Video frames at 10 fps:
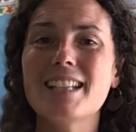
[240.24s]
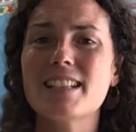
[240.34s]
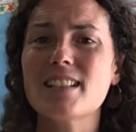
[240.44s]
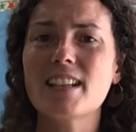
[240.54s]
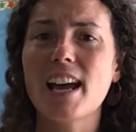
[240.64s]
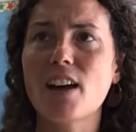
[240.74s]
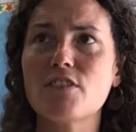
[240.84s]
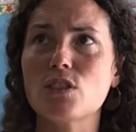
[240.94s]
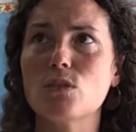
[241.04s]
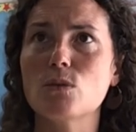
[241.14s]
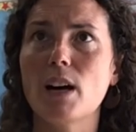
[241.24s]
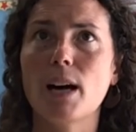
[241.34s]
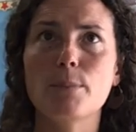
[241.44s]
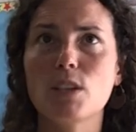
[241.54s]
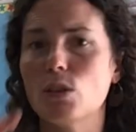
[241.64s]
it doesn't have to,
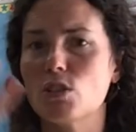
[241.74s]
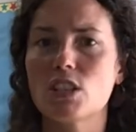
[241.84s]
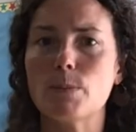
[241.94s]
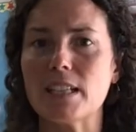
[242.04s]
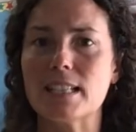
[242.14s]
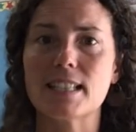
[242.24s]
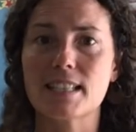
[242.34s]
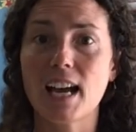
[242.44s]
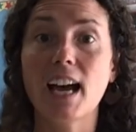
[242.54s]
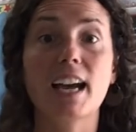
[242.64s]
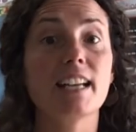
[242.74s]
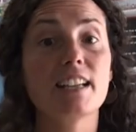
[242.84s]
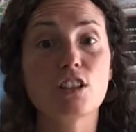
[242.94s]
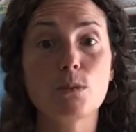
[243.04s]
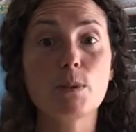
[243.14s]
just be a design.
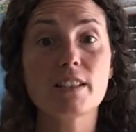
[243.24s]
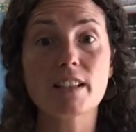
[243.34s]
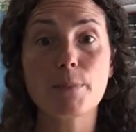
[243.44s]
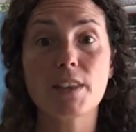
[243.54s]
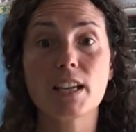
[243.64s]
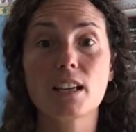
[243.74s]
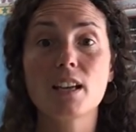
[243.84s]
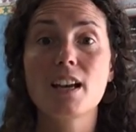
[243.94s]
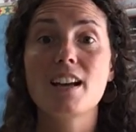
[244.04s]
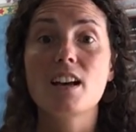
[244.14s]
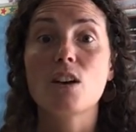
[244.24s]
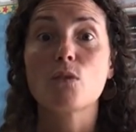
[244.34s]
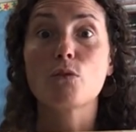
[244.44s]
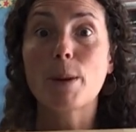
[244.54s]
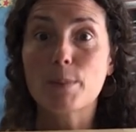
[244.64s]
It could be something
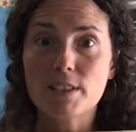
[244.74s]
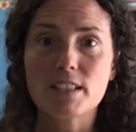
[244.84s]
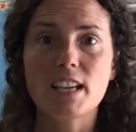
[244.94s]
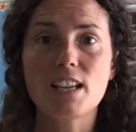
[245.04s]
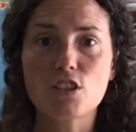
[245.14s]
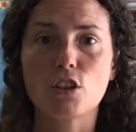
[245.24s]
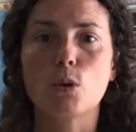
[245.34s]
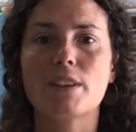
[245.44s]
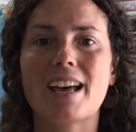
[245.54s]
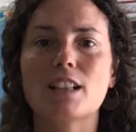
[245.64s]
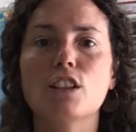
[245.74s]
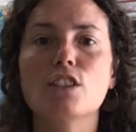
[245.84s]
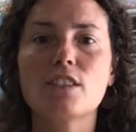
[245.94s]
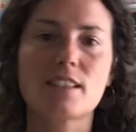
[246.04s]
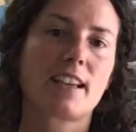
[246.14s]
representational or that
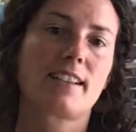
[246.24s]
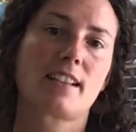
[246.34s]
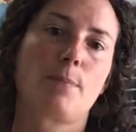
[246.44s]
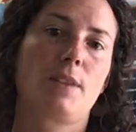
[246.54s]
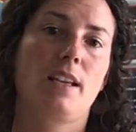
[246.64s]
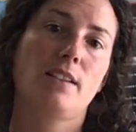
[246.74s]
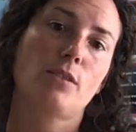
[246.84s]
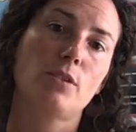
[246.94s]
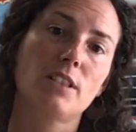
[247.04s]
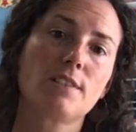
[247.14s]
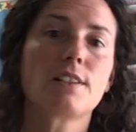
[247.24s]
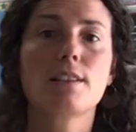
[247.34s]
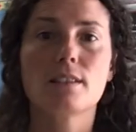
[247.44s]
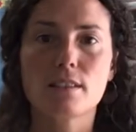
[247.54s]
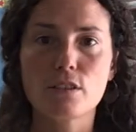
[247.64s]
looks like something. So clearly
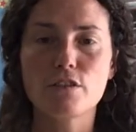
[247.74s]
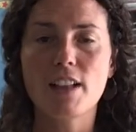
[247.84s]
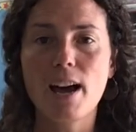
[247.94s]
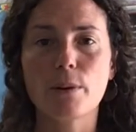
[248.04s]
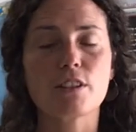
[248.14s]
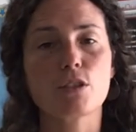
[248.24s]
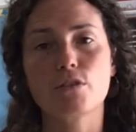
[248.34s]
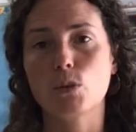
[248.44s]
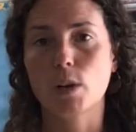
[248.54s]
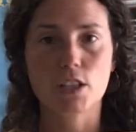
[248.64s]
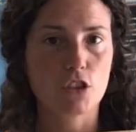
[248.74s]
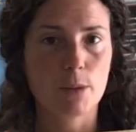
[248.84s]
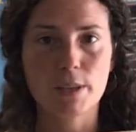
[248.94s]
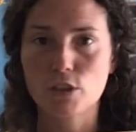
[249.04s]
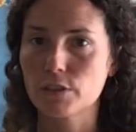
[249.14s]
this is a flower. So if you want to draw
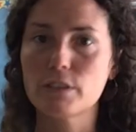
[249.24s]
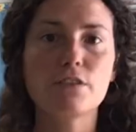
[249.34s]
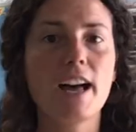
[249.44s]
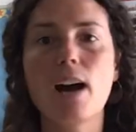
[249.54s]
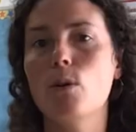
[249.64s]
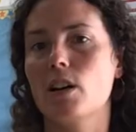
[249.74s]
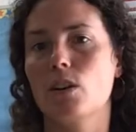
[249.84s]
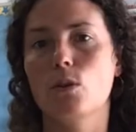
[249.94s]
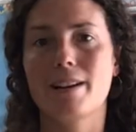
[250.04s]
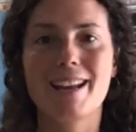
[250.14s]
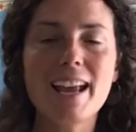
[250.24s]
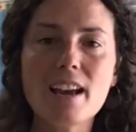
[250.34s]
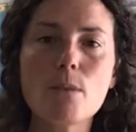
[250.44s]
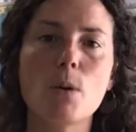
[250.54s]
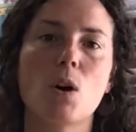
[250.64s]
a picture of a flower or an
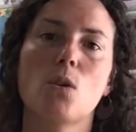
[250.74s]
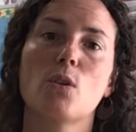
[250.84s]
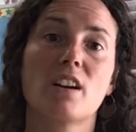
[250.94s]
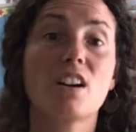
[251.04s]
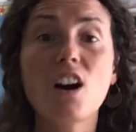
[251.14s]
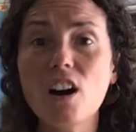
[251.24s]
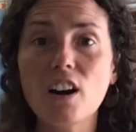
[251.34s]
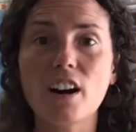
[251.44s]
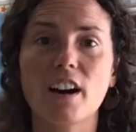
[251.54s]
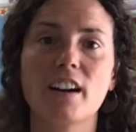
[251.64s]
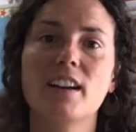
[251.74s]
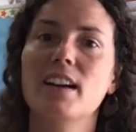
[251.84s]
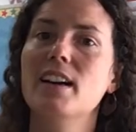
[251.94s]
animal or a car,